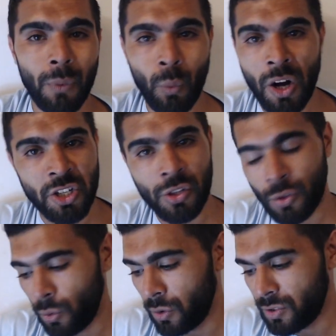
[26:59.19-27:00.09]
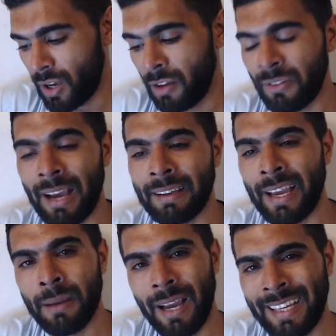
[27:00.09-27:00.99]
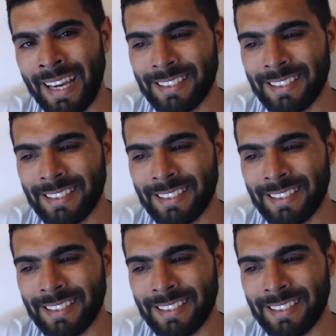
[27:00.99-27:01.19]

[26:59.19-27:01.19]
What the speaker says: What's your thoughts on that game against